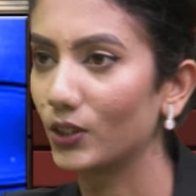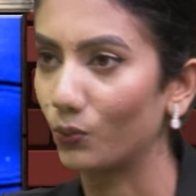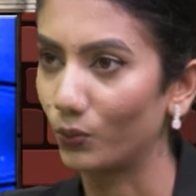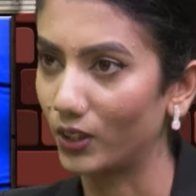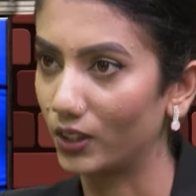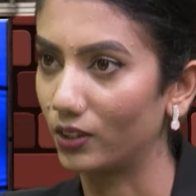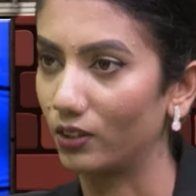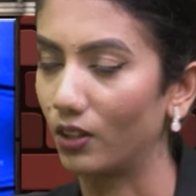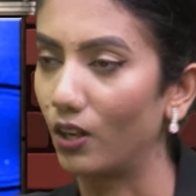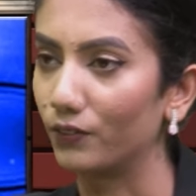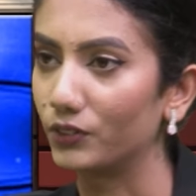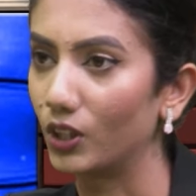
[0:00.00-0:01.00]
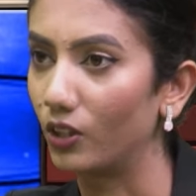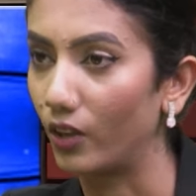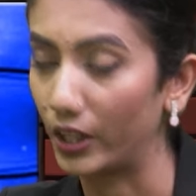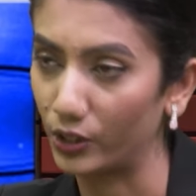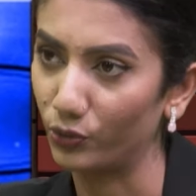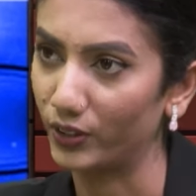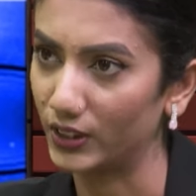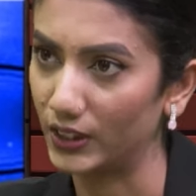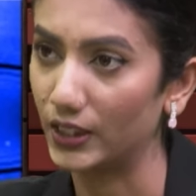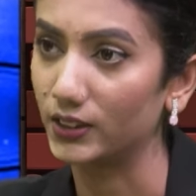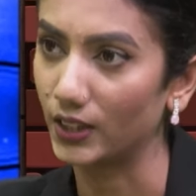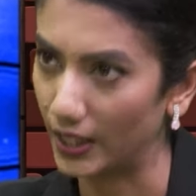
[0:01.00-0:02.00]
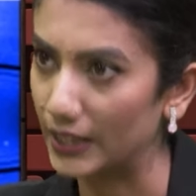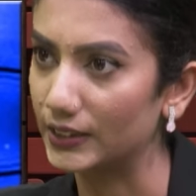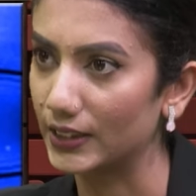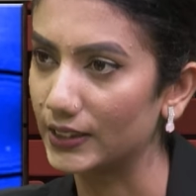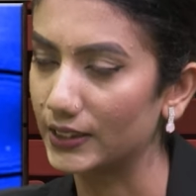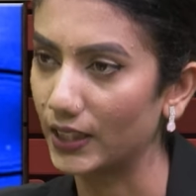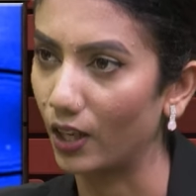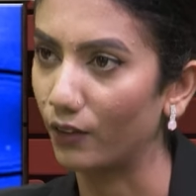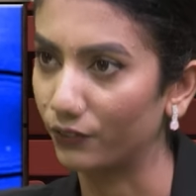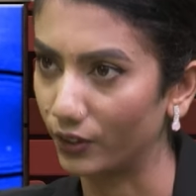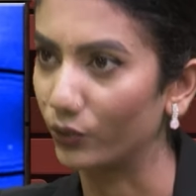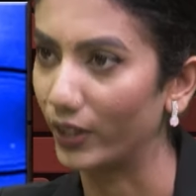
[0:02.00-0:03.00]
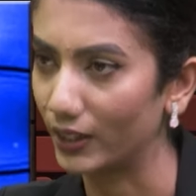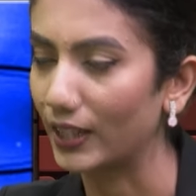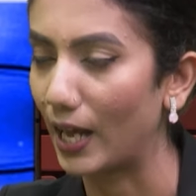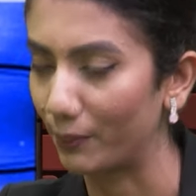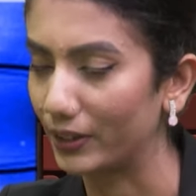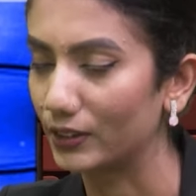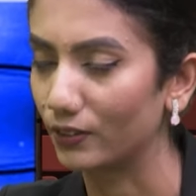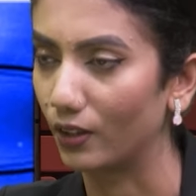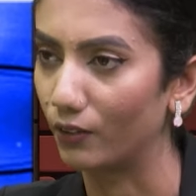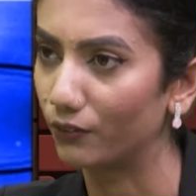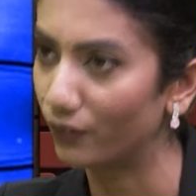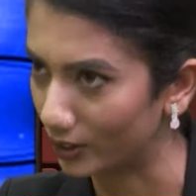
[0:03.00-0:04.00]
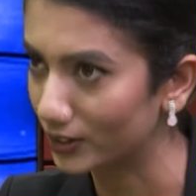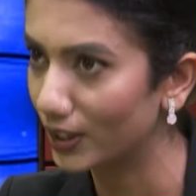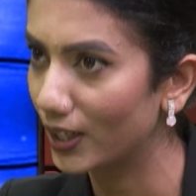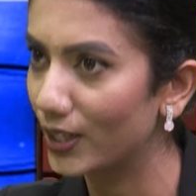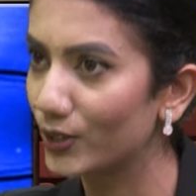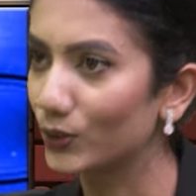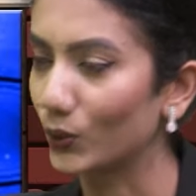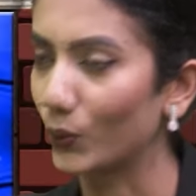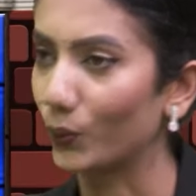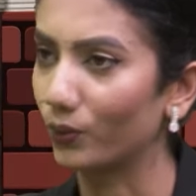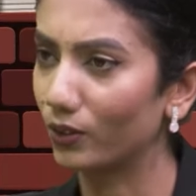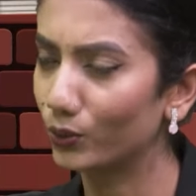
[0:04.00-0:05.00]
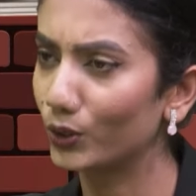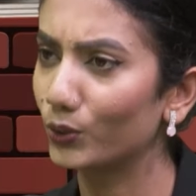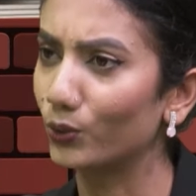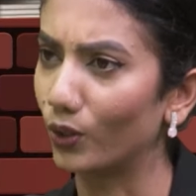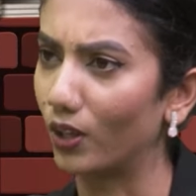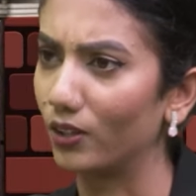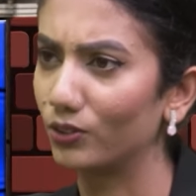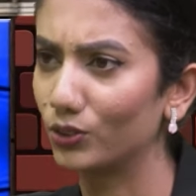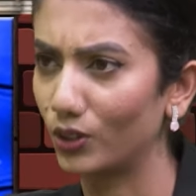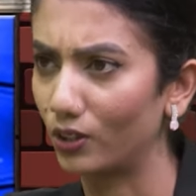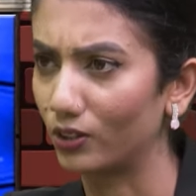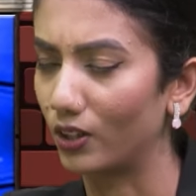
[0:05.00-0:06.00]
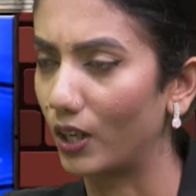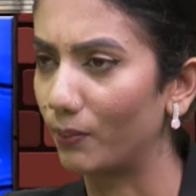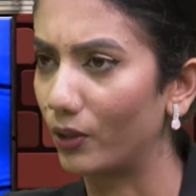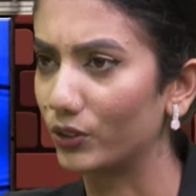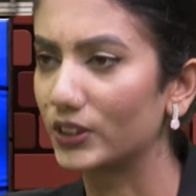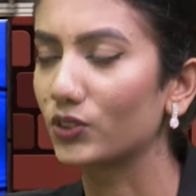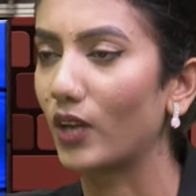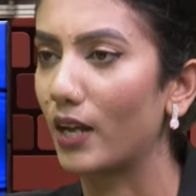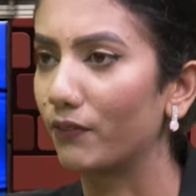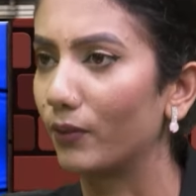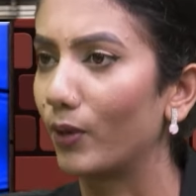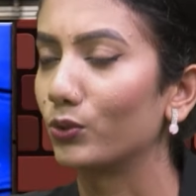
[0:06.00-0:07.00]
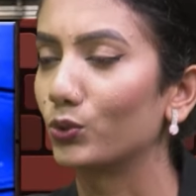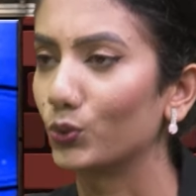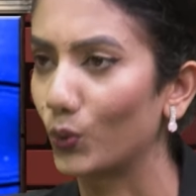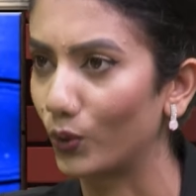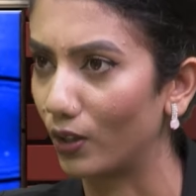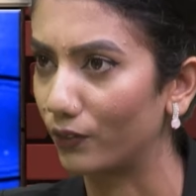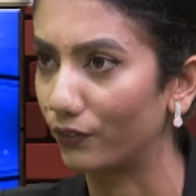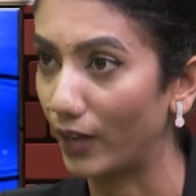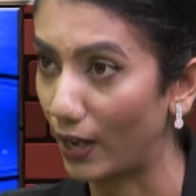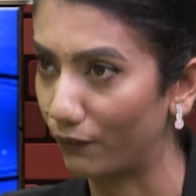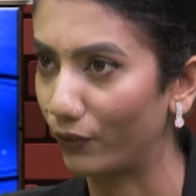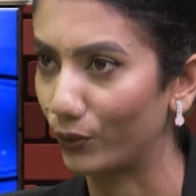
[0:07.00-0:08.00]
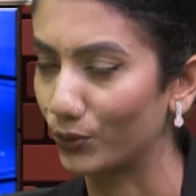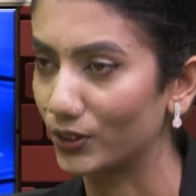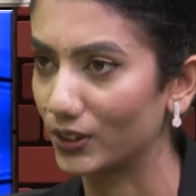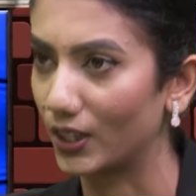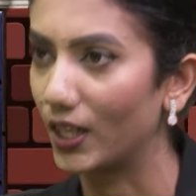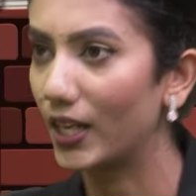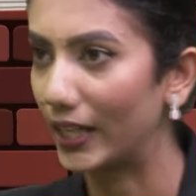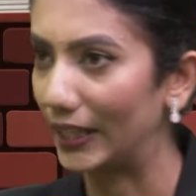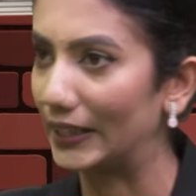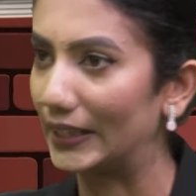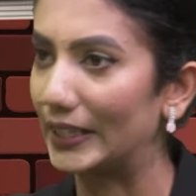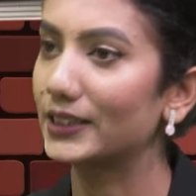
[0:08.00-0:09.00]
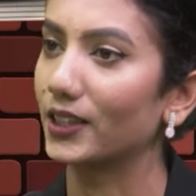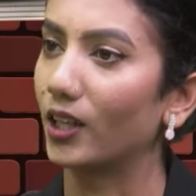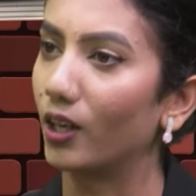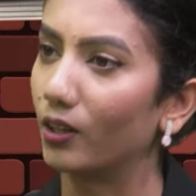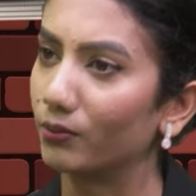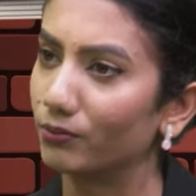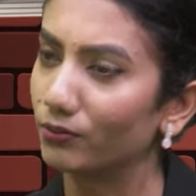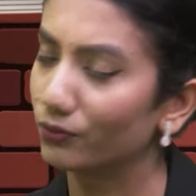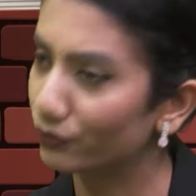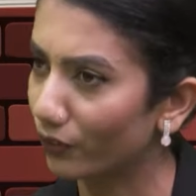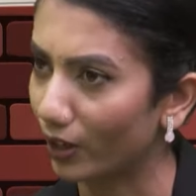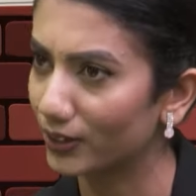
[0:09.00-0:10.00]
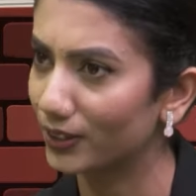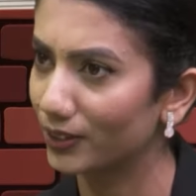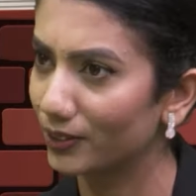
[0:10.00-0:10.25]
one of the accredited agency of a Green Climate Fund. Mm-hmm. So could you describe about role of FAOs in this fund?